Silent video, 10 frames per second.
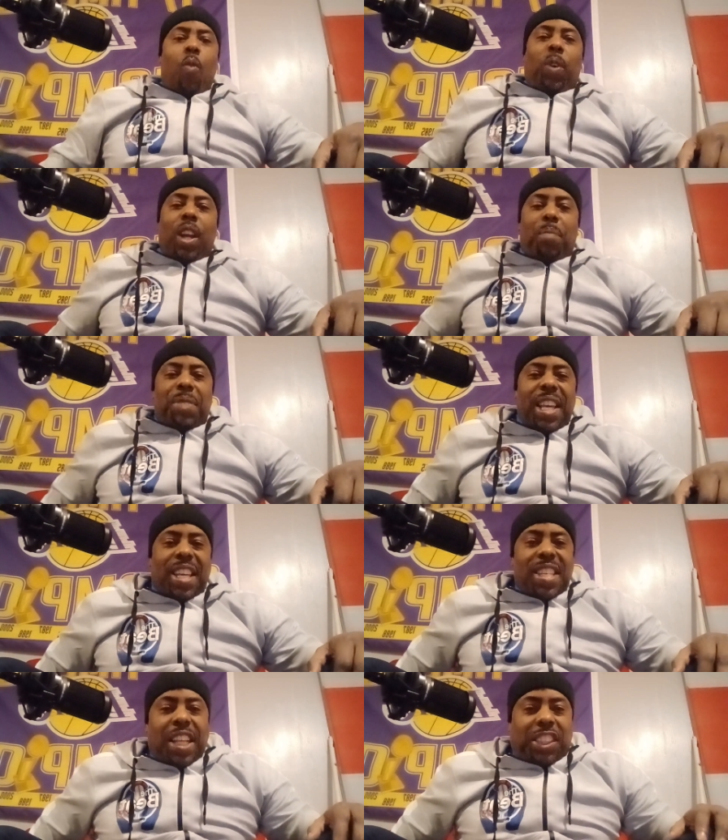What up,
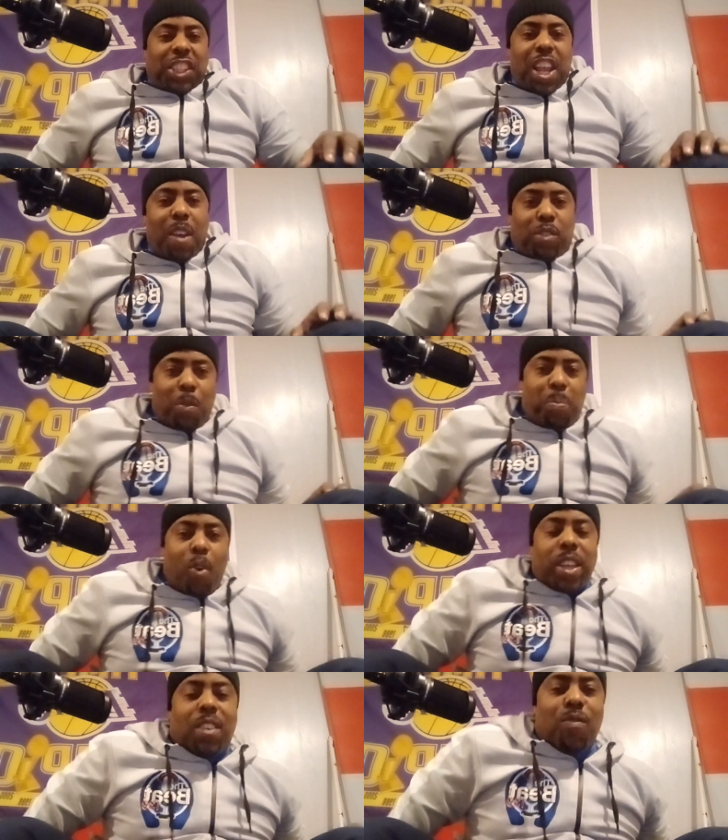Lincoln Nation? Here with your
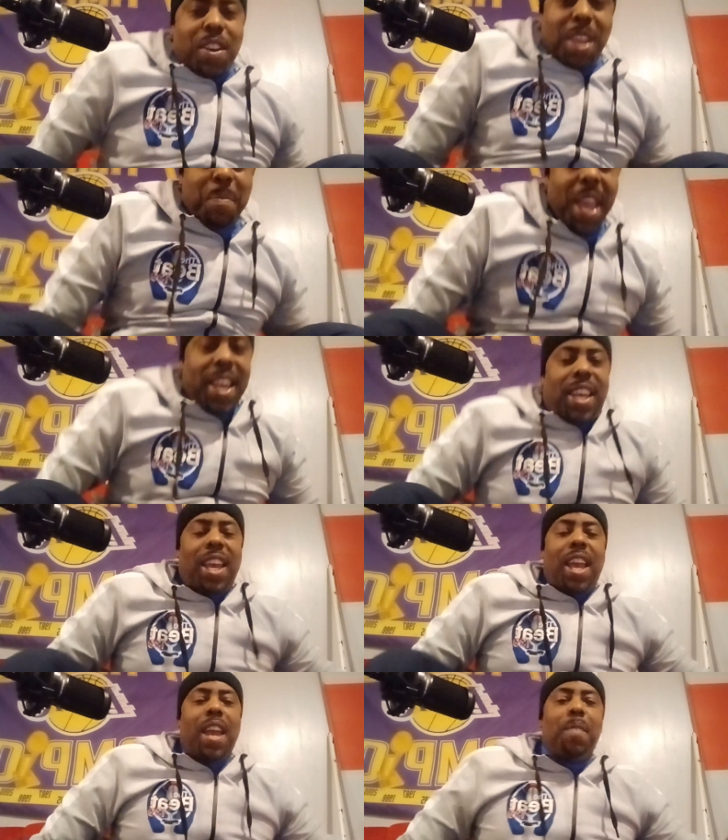boy Kareem,
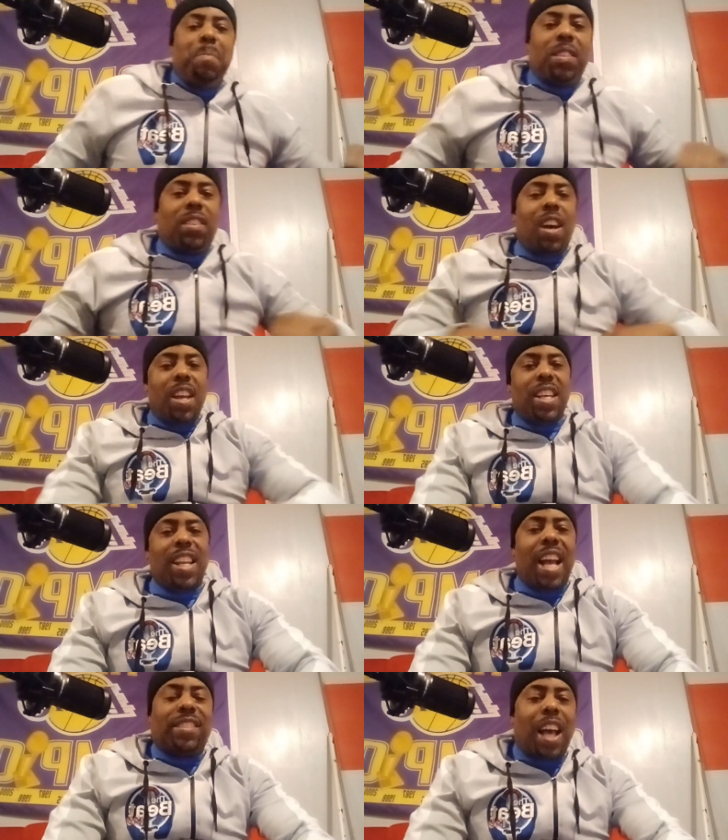aka Mr.
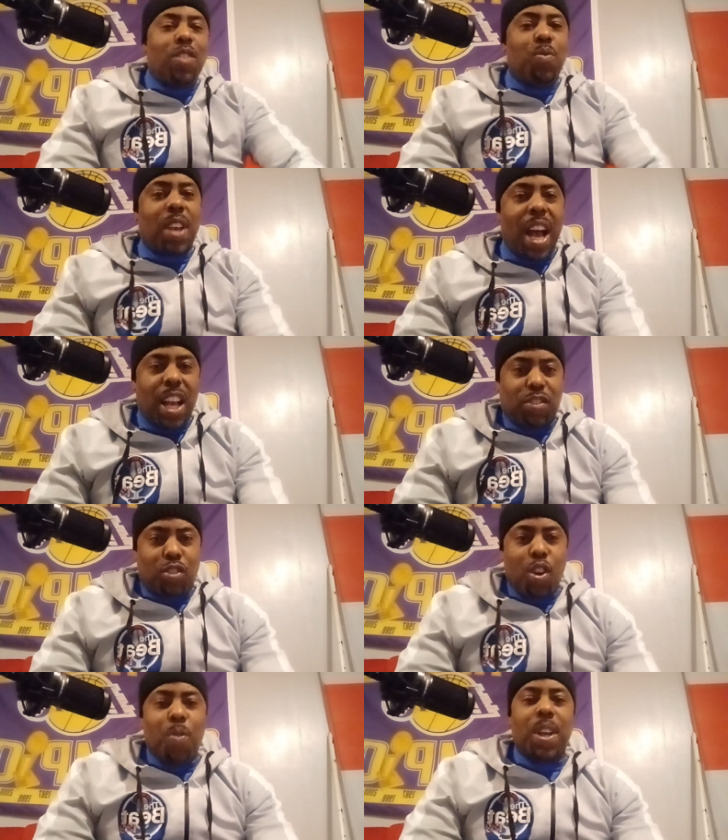100 Likes. How you guys
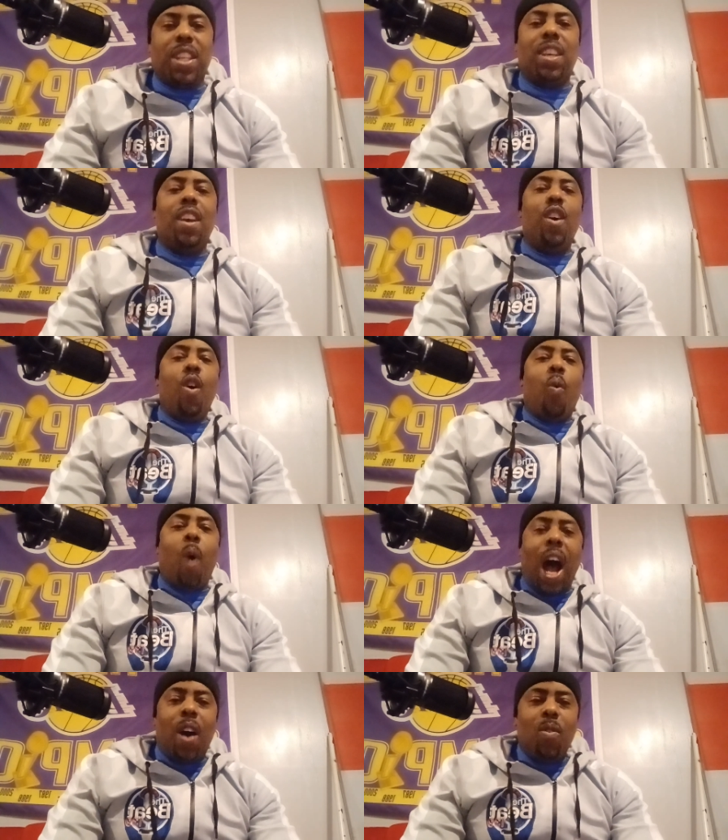doing?
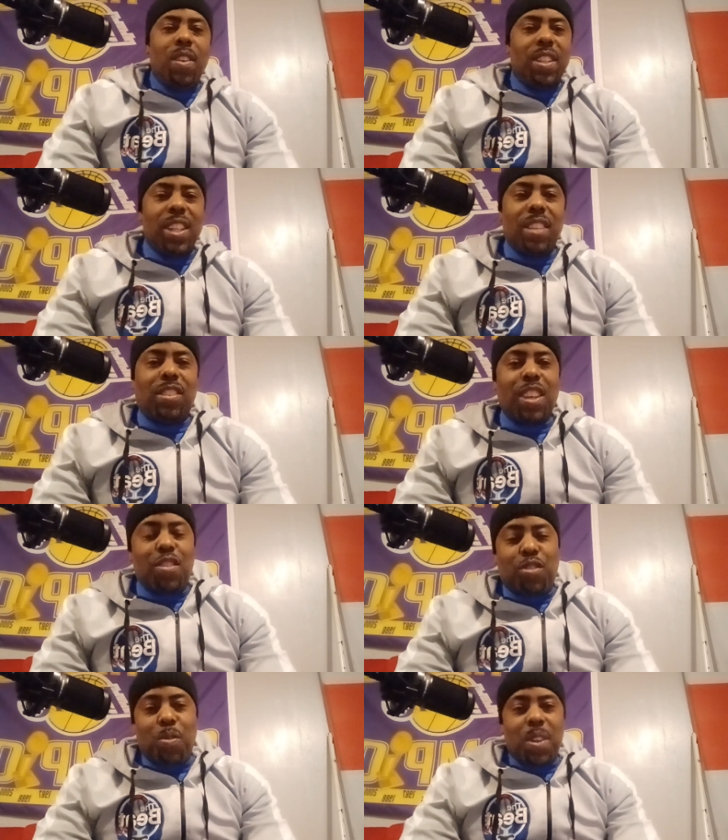Wow. Let's
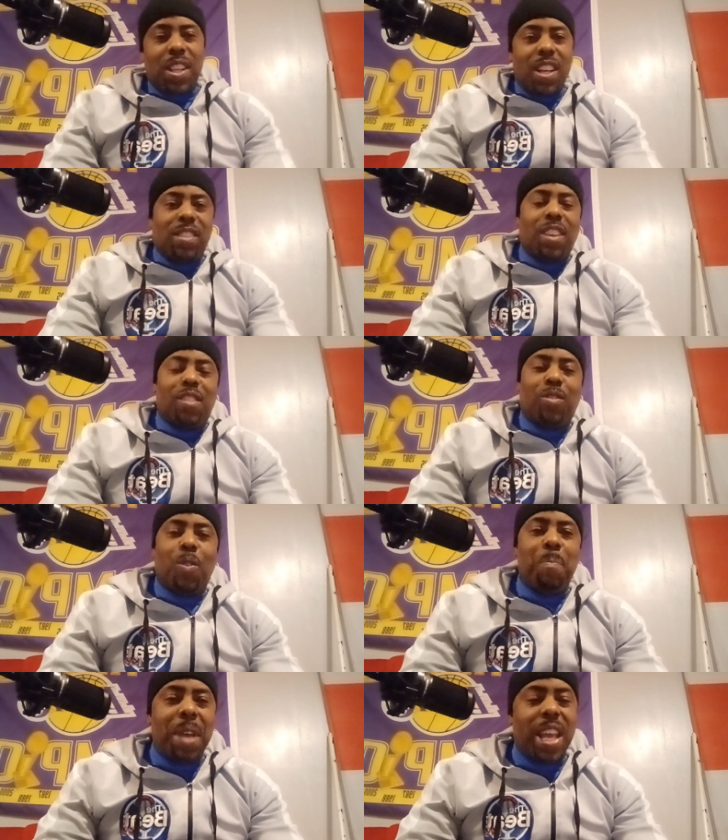get to
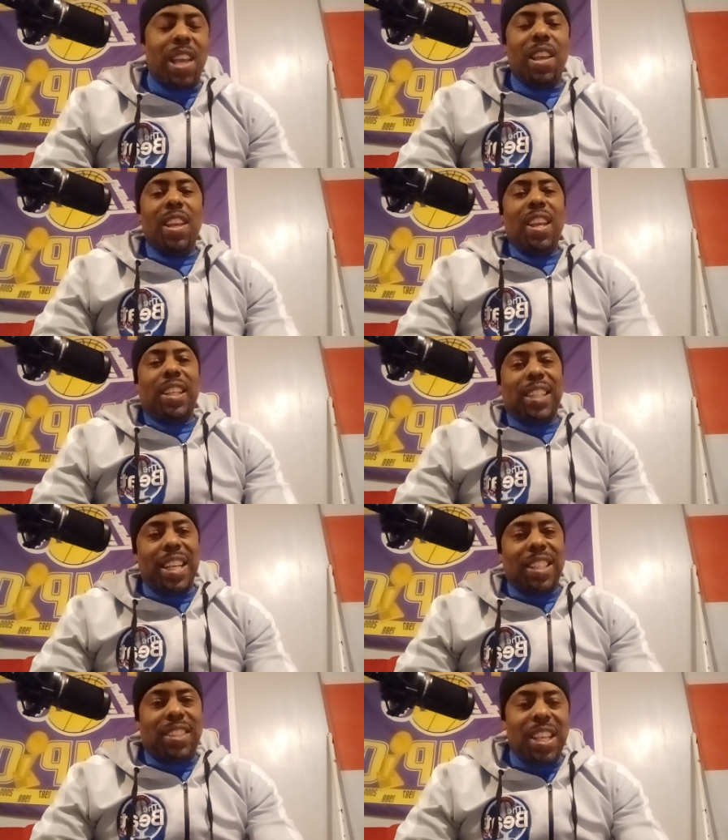it, man.
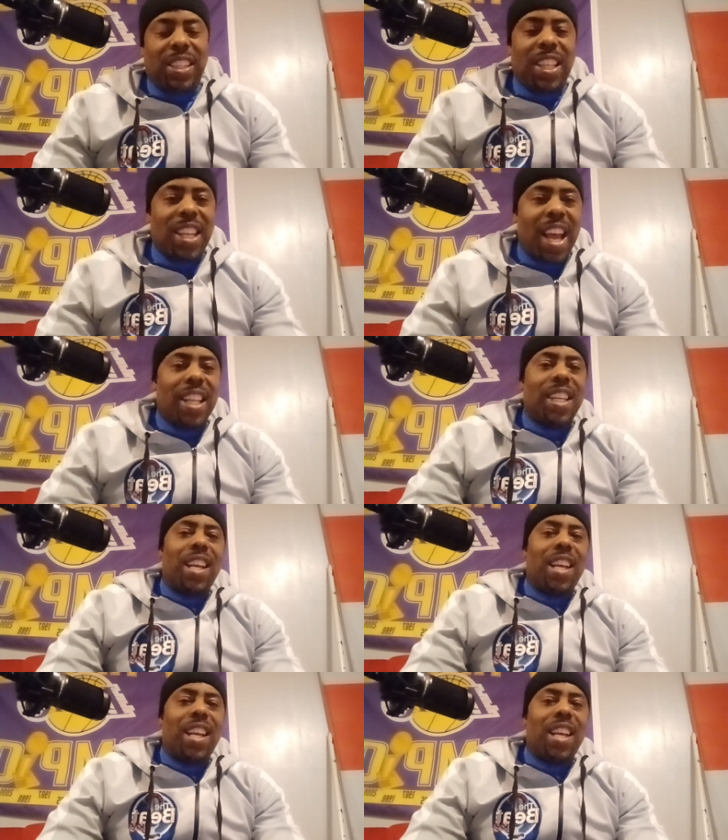Lakers Heat tonight.